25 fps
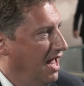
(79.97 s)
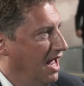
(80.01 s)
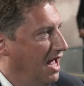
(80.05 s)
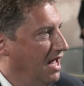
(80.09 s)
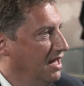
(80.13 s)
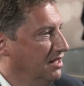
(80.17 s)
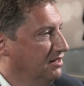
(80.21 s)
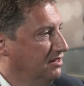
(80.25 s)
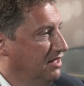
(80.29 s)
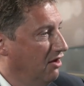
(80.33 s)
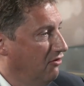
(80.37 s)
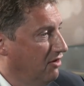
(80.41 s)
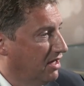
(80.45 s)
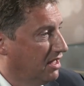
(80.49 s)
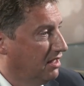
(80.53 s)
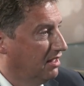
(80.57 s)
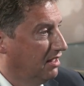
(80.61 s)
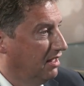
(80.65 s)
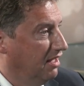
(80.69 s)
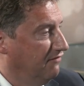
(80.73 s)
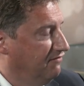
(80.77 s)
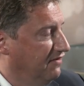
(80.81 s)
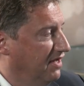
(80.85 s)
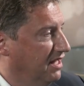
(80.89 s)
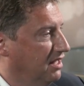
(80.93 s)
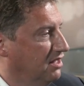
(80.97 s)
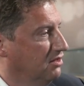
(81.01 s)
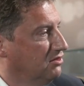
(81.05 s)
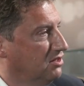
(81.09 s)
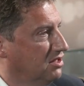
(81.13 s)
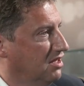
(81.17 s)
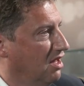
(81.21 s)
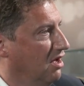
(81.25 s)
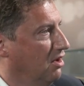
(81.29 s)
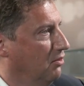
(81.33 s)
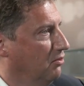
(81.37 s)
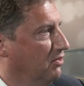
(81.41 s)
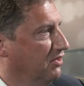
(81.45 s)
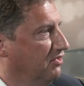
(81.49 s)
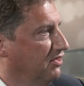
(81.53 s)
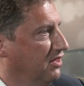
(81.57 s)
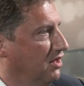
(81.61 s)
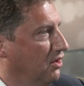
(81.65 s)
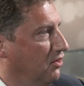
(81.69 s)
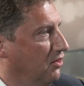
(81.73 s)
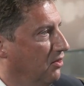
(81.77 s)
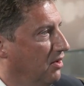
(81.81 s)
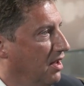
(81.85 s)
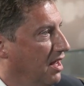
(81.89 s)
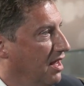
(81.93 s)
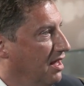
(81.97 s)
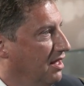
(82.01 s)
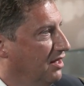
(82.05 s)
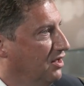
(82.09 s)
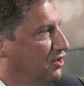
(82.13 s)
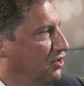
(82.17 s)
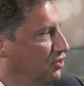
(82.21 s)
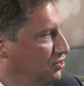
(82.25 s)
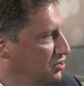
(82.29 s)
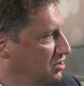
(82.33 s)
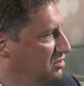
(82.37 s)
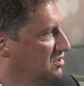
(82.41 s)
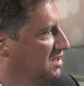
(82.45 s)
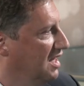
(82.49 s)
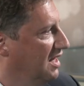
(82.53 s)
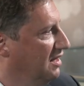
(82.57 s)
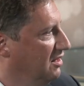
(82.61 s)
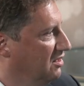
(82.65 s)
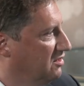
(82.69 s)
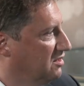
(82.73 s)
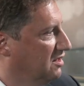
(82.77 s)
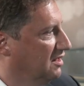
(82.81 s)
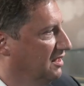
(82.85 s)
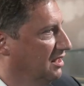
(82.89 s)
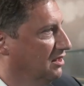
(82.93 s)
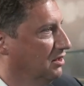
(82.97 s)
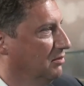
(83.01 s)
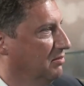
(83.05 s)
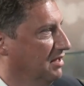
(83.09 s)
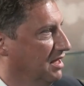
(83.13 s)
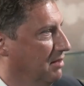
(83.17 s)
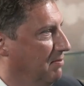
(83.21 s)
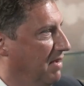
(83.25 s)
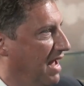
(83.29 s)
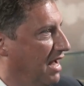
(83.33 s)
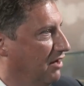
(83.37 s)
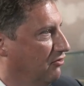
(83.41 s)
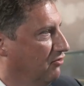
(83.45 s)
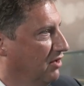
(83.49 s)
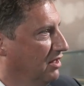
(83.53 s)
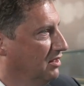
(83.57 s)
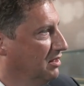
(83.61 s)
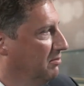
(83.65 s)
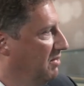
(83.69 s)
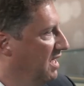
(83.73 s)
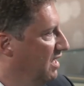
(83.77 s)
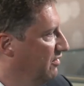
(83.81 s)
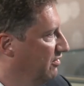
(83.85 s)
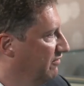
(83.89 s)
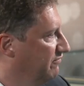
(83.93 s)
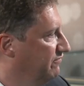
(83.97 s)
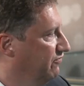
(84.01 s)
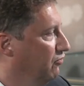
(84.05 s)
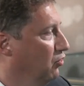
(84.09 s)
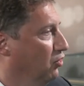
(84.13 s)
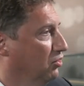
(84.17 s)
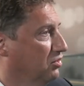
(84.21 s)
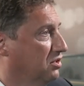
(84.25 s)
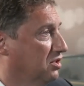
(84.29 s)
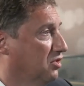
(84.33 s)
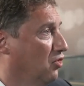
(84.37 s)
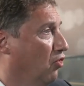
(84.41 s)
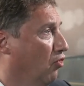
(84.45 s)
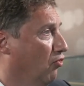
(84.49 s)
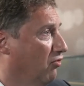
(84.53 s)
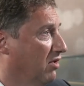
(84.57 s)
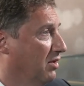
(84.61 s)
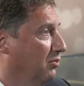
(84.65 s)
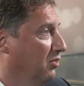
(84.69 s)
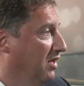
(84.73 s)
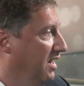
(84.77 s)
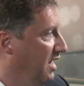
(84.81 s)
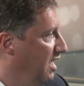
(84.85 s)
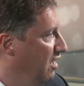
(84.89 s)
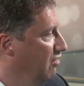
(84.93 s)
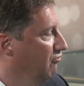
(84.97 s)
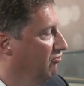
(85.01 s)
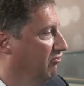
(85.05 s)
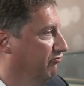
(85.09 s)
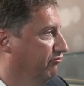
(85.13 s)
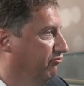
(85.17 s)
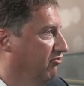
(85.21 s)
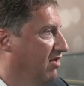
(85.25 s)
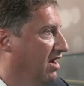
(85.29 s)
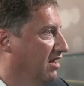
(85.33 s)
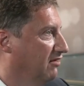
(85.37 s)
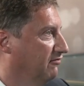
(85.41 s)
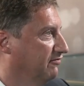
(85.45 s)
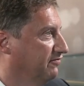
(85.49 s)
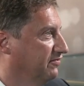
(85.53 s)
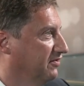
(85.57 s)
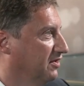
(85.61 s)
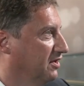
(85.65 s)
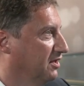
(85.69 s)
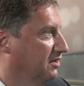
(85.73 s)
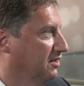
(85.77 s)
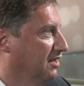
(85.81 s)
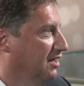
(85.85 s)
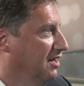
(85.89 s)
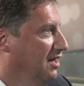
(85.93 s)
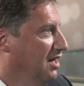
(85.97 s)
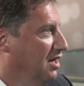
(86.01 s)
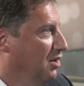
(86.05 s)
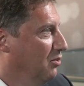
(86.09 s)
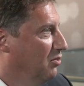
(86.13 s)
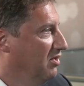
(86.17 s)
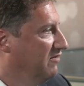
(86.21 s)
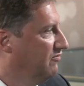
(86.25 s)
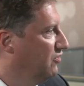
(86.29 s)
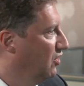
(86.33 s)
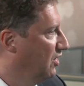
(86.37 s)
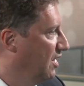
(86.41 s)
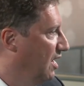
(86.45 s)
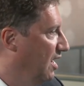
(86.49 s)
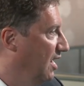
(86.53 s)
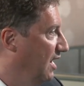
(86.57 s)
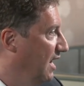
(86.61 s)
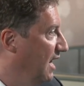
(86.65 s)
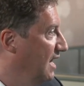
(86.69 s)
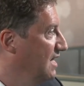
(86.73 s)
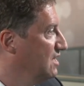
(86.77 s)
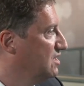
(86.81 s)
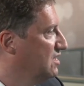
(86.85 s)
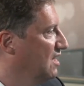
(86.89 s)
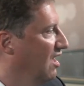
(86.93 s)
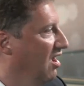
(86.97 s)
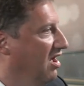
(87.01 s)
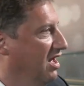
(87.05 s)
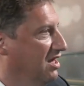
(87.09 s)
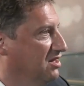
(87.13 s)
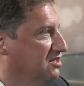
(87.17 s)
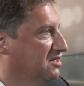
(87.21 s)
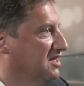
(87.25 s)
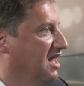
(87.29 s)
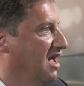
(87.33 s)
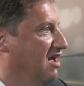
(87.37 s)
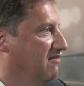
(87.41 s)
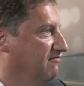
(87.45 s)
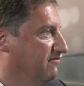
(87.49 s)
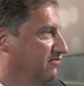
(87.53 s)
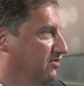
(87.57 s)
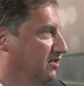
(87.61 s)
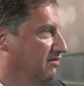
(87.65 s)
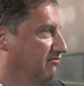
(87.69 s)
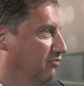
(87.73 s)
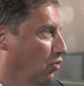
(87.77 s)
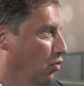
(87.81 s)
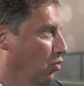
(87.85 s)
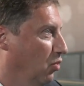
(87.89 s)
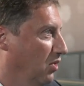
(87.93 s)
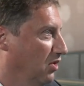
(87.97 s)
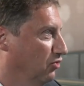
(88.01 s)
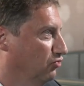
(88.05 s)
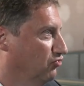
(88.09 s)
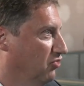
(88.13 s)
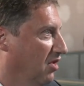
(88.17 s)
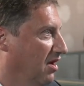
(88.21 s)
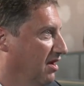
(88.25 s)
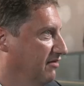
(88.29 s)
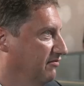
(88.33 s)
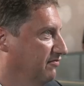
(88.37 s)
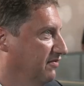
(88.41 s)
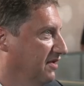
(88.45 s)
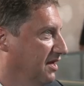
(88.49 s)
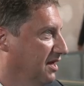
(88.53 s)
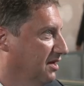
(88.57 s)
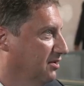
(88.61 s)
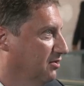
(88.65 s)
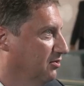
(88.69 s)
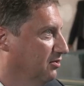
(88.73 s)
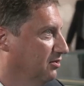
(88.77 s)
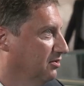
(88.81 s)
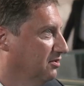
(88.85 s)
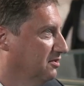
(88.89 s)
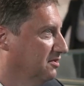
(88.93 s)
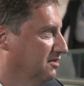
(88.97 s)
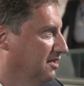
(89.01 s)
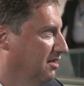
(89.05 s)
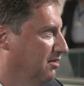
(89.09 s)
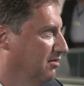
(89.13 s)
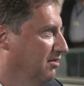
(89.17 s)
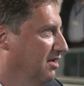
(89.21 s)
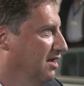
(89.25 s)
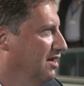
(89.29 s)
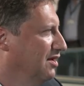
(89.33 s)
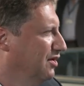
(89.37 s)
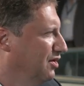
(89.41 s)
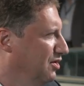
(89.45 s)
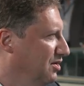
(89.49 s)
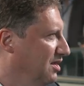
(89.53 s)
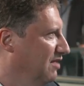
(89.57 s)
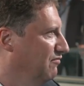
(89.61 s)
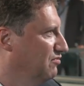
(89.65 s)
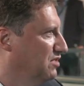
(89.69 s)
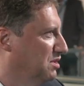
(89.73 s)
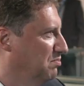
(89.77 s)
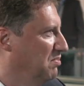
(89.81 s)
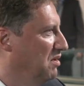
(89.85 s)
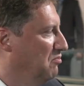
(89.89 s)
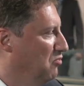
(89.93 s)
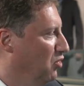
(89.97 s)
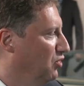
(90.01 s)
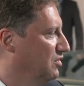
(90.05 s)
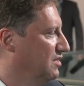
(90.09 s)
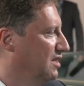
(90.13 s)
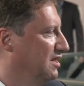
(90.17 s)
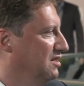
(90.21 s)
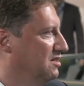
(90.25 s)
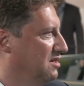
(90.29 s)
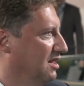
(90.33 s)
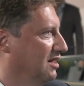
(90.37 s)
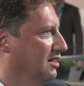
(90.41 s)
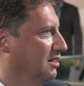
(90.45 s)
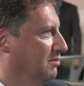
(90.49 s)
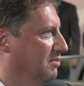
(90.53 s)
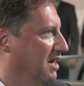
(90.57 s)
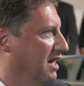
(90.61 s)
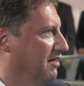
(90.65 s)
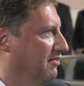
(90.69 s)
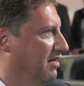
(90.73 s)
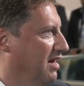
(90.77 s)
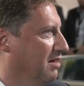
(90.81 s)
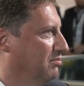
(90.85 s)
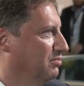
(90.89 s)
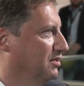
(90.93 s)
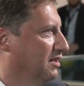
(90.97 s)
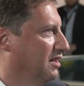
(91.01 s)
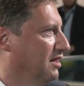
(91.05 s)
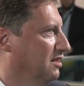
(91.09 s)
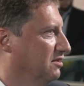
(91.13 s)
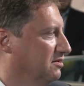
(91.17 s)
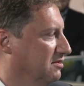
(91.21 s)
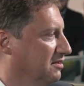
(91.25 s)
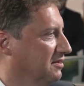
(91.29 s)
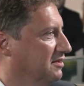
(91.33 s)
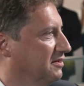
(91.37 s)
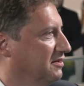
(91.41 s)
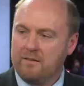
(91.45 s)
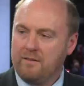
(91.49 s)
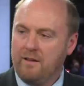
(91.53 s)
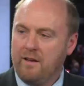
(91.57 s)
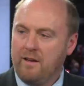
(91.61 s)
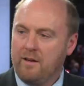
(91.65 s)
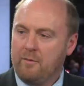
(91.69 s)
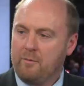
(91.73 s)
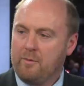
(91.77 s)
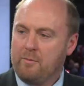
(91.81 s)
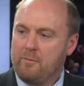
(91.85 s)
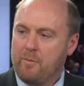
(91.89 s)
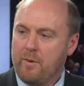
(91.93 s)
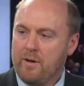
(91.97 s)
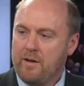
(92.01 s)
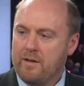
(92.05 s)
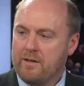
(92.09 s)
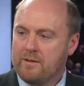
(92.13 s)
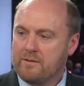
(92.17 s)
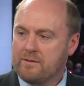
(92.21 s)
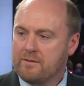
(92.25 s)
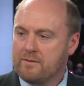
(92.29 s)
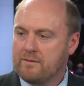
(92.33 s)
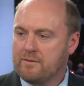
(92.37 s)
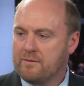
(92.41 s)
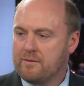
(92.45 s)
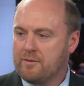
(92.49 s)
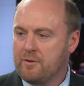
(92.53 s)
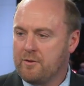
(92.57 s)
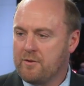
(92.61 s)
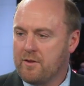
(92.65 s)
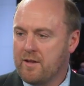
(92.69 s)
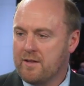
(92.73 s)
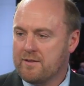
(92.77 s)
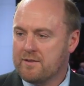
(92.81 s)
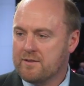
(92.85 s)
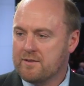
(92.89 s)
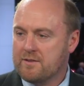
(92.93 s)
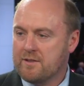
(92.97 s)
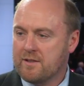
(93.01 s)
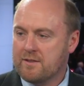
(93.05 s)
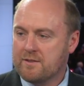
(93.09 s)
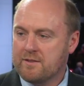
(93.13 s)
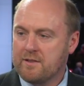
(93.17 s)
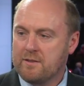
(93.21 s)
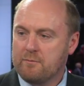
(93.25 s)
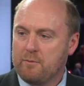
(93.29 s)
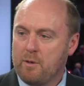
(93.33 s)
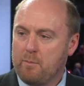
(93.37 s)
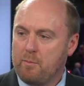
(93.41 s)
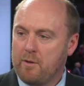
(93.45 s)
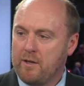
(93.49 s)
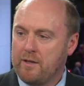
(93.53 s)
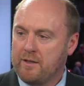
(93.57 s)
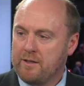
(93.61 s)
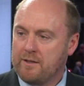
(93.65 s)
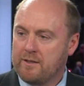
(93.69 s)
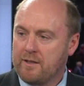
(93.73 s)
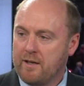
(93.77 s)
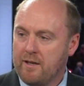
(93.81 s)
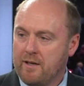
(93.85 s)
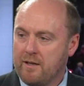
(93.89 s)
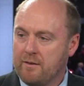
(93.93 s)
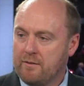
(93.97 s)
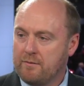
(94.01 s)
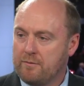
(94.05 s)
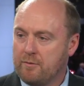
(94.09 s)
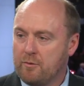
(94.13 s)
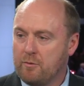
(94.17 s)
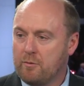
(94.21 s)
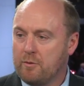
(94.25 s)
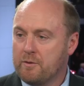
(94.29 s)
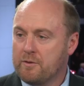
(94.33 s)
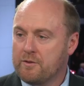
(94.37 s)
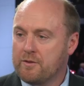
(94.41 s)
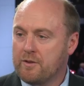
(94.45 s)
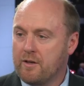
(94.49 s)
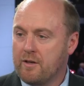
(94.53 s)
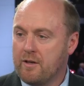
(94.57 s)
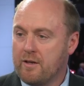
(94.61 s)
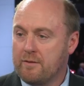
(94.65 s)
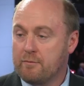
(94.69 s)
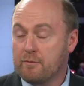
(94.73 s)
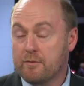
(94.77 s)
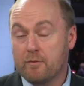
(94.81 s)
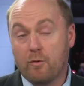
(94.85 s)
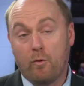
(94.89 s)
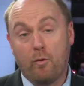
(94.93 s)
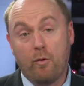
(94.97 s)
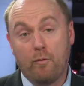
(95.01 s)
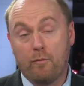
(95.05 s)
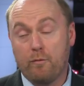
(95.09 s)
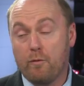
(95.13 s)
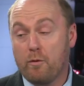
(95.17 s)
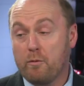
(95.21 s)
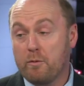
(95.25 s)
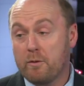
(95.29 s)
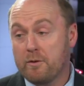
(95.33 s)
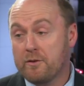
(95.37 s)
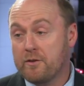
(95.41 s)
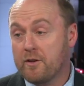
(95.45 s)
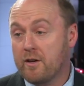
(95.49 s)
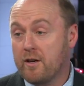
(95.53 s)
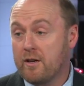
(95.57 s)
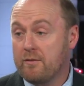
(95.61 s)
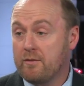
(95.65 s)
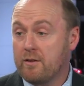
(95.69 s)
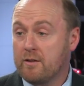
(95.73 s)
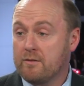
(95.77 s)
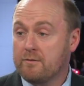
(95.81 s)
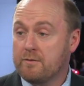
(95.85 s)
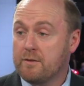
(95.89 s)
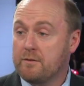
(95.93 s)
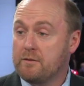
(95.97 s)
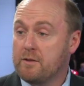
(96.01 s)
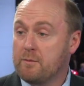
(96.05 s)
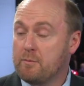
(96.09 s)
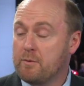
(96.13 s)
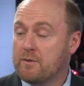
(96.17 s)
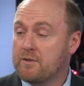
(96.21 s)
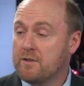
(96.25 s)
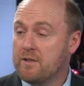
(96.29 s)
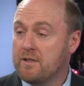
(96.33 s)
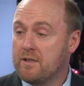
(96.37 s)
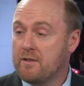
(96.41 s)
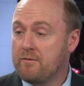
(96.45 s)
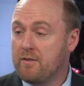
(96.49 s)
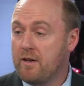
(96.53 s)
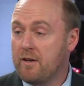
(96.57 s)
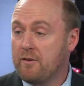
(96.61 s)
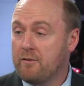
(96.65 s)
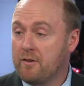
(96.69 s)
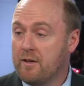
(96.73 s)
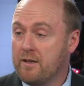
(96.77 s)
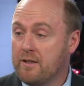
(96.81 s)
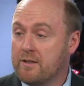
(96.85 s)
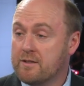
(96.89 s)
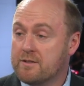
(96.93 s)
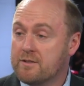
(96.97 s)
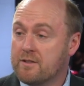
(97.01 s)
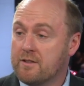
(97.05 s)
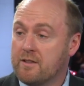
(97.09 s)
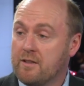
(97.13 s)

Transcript: And Derek, if I could start with you, could you tell us a little bit of background about the Ford story? We're here at Frankfurt, we've got an entire stand full of all-wheel drive vehicles, so can you give us a bit more detail about that, please? Yeah, I mean, by 2016 we're planning to have all-wheel drive and all four-wheel drive on 50% of our range.